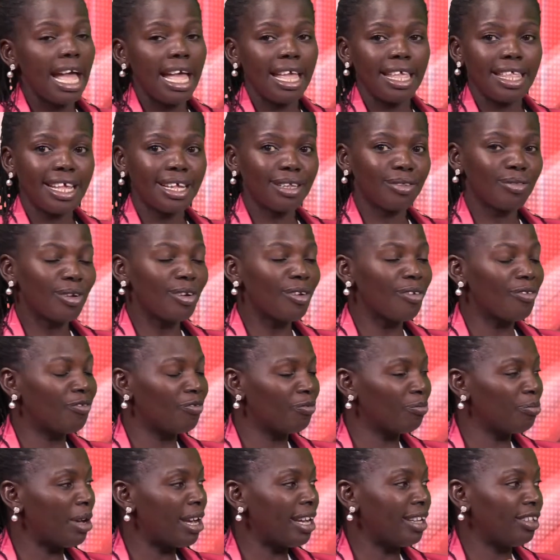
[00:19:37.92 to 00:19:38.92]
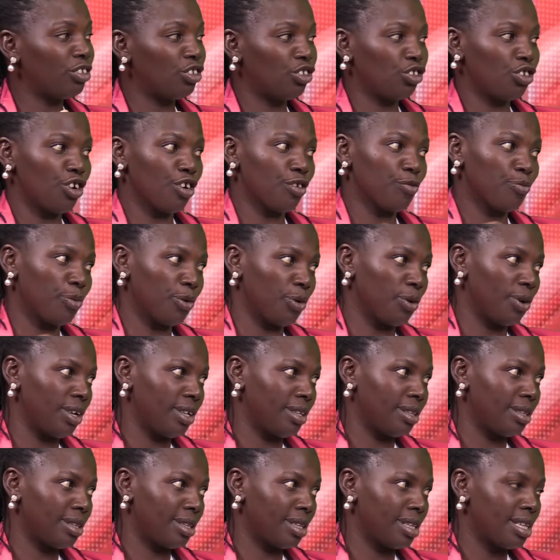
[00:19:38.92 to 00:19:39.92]
And that's one of my strong
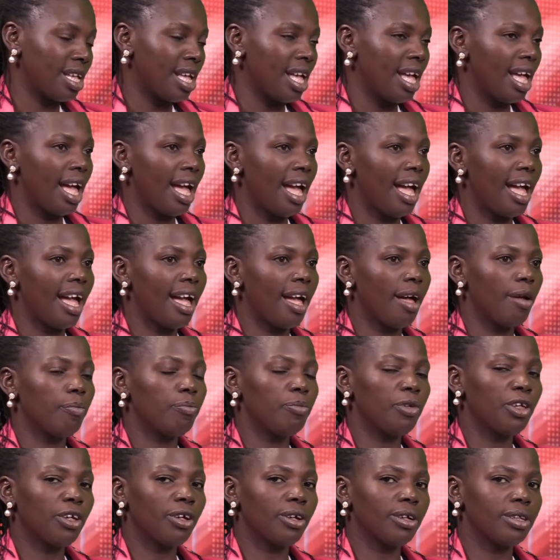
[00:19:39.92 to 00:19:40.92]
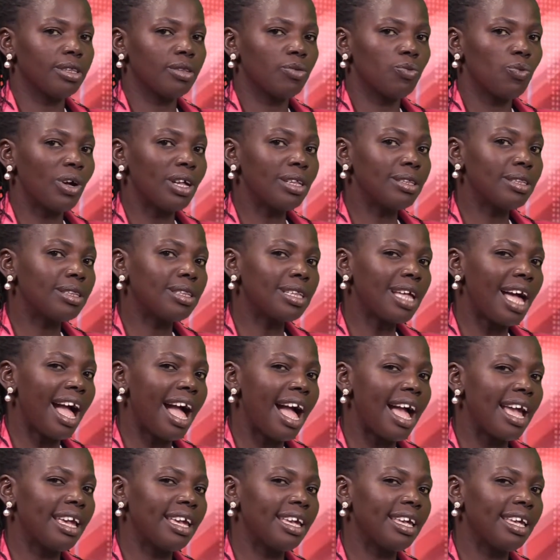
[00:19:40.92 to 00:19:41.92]
points. Because once
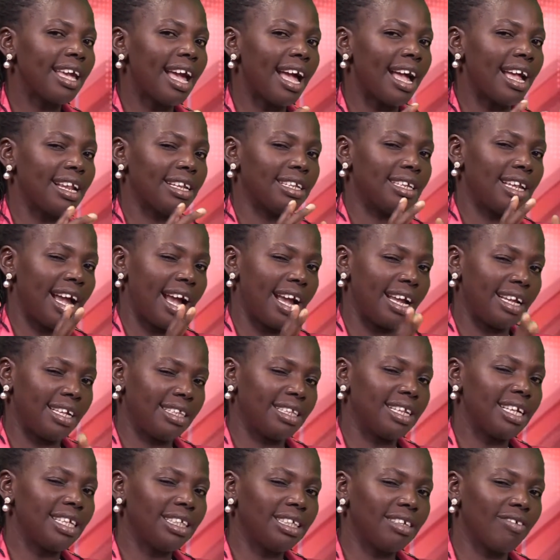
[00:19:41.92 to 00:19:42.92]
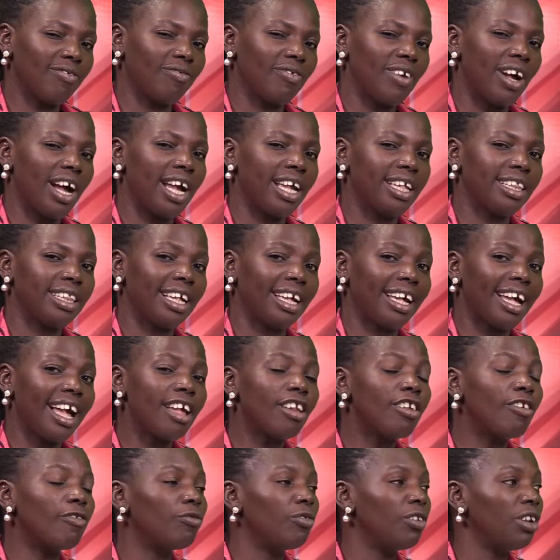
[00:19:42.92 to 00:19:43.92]
I had identified the
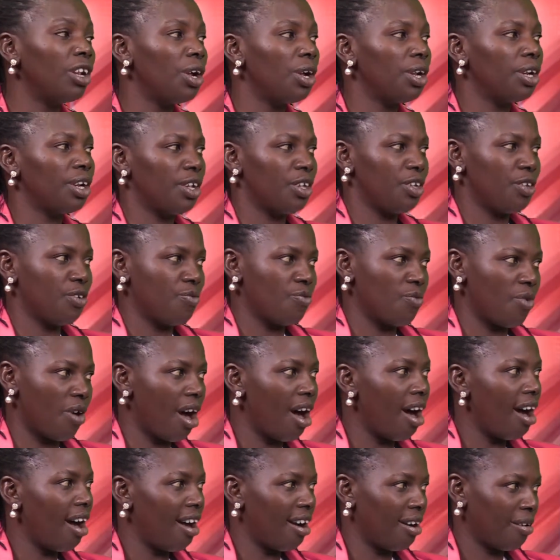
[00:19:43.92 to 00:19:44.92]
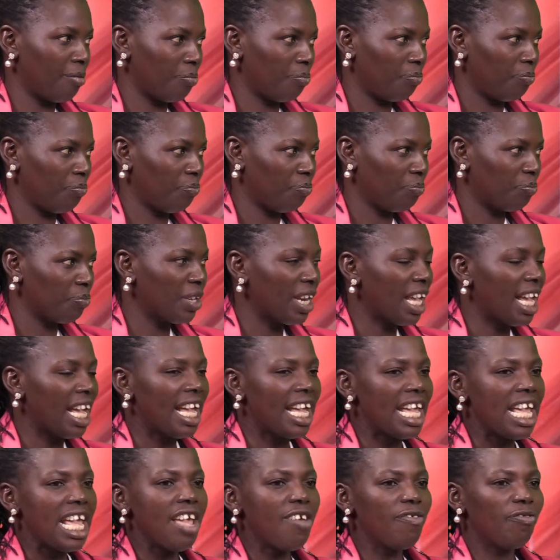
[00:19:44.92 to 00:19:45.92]
kind of learner you are,
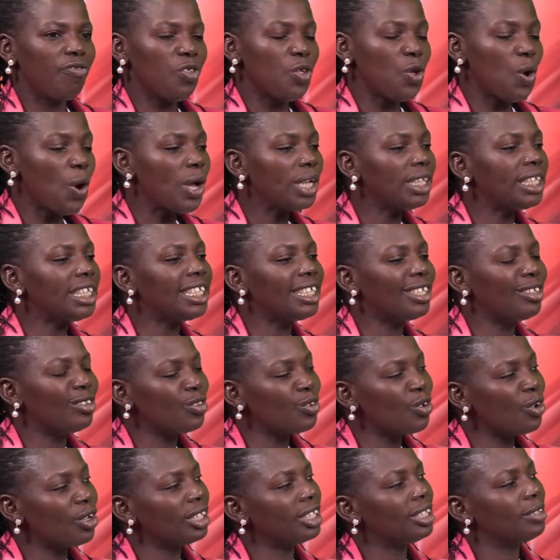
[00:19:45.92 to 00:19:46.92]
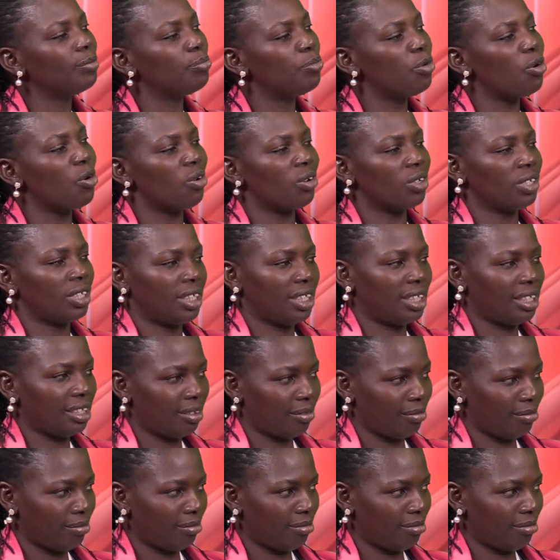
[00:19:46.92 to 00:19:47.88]
if yours is not books,